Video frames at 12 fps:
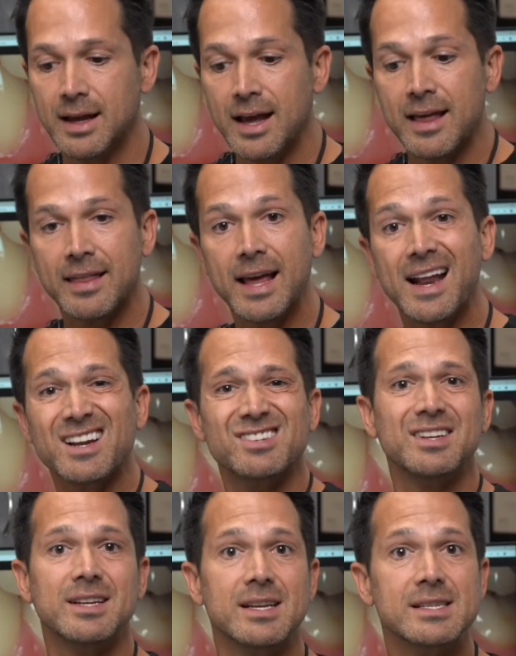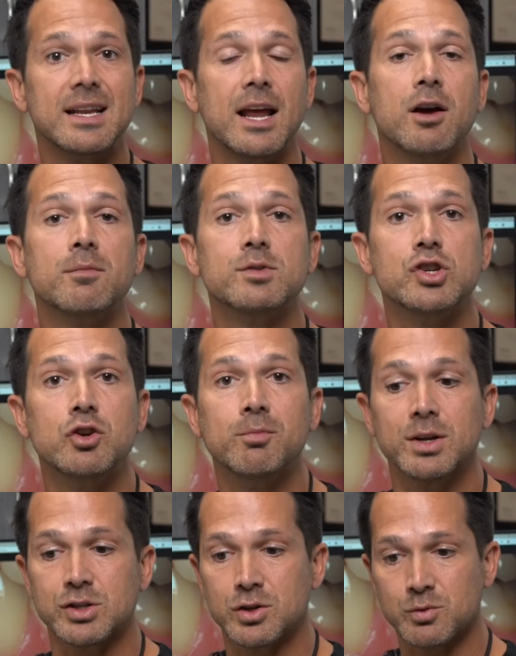That actually doesn't help too
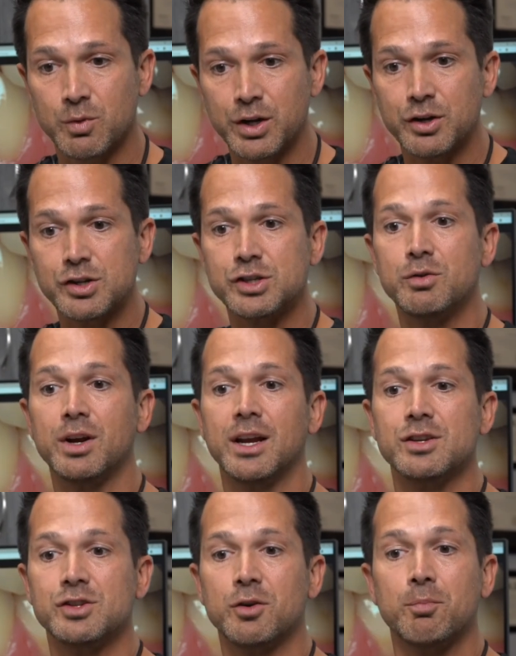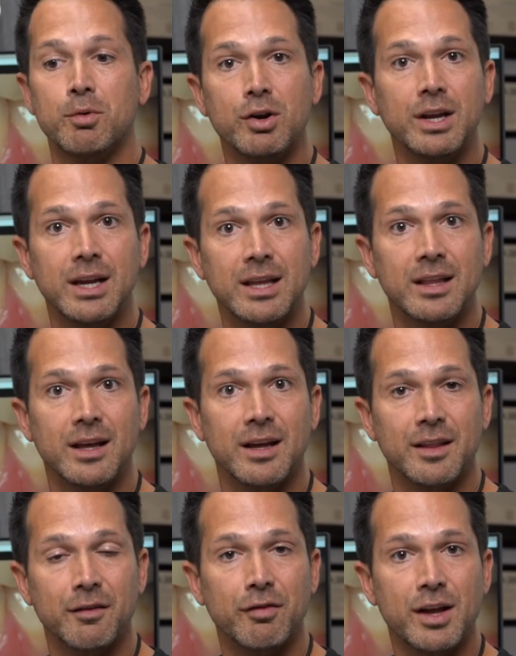much, because what you're doing is you're putting in
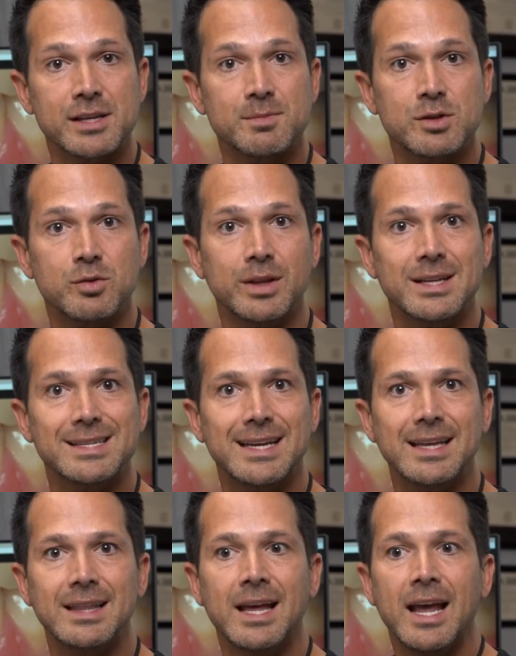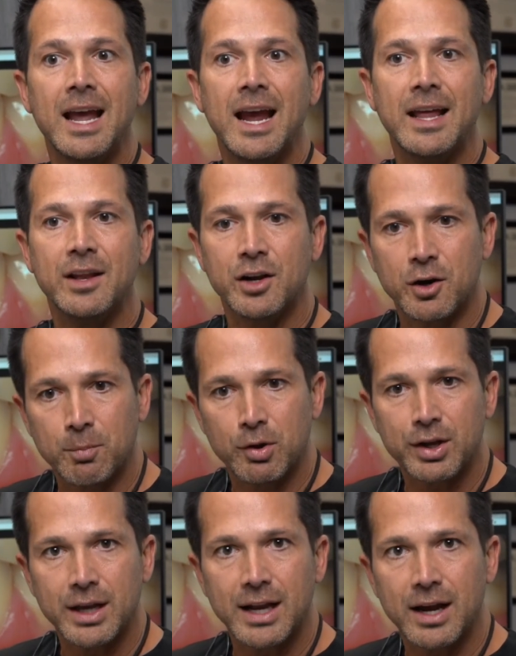the floss between the teeth, and then you're
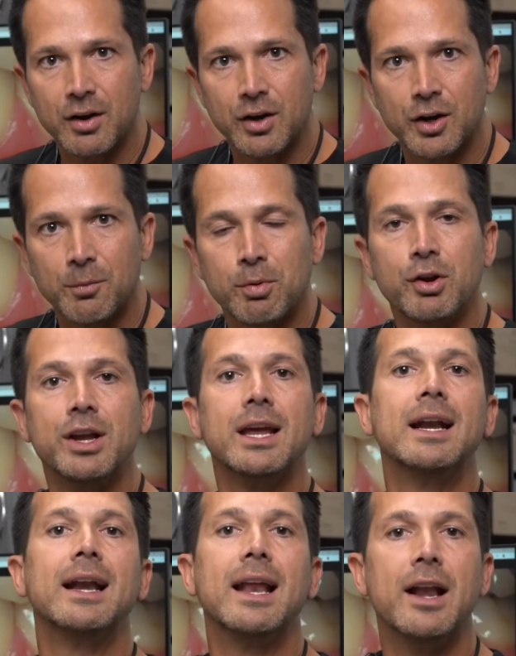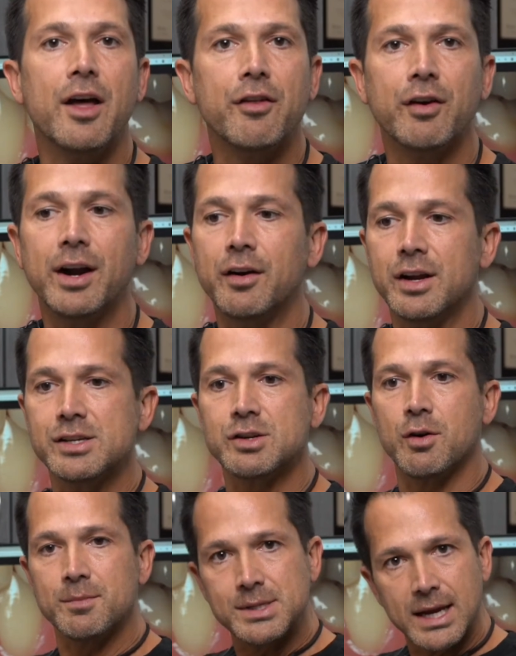pulling it out and you're putting it in another area. So
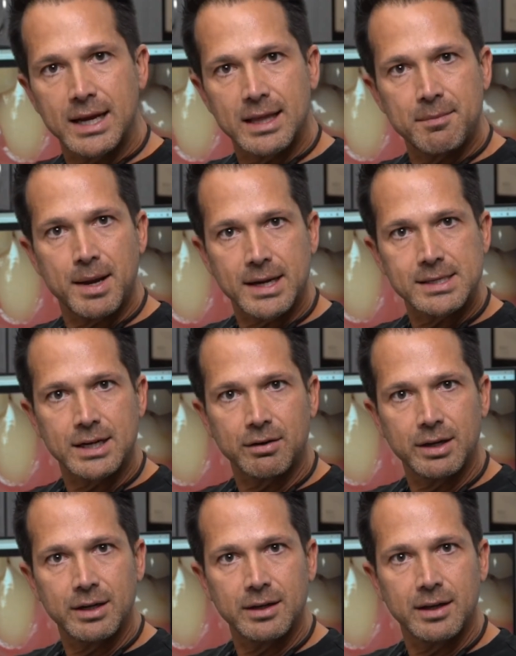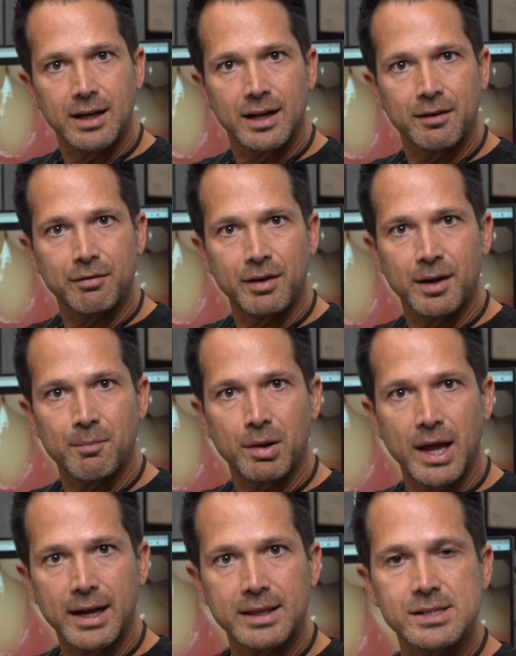I'm taking the bacteria and
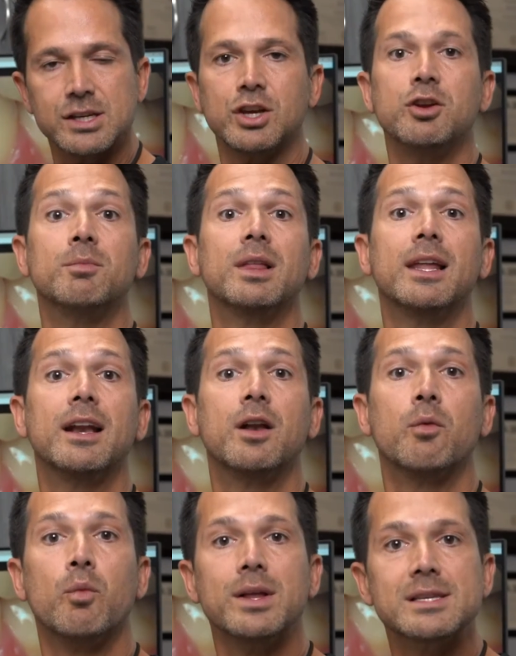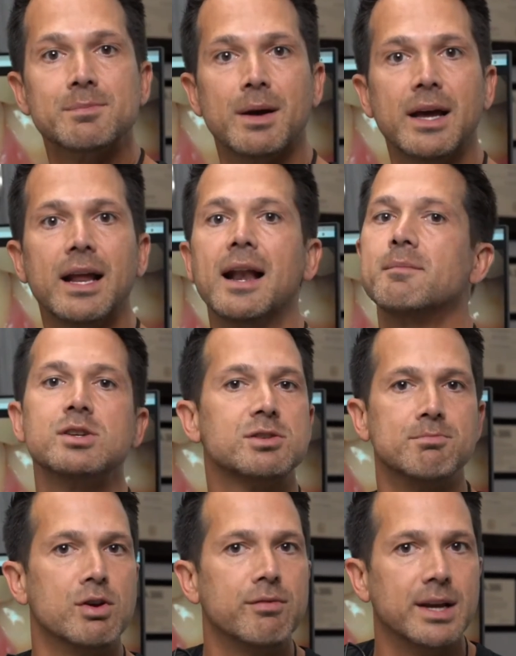plaque that's accumulated in one spot, and I'm just
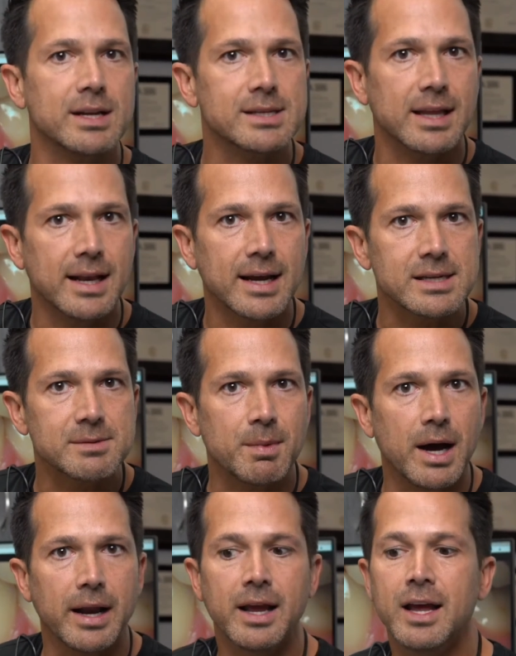moving it to the next spot.